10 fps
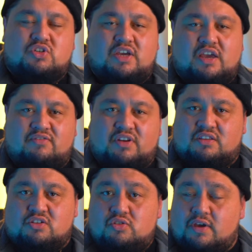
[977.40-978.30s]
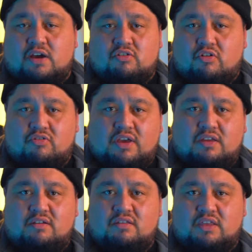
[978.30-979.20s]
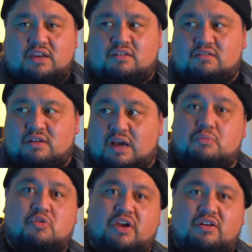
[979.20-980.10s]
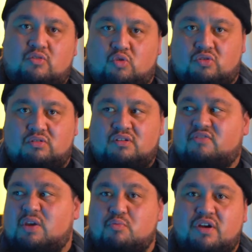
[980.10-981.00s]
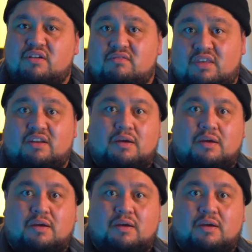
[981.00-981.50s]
you have, and until you outgrow that, then upgrade, or if they break, then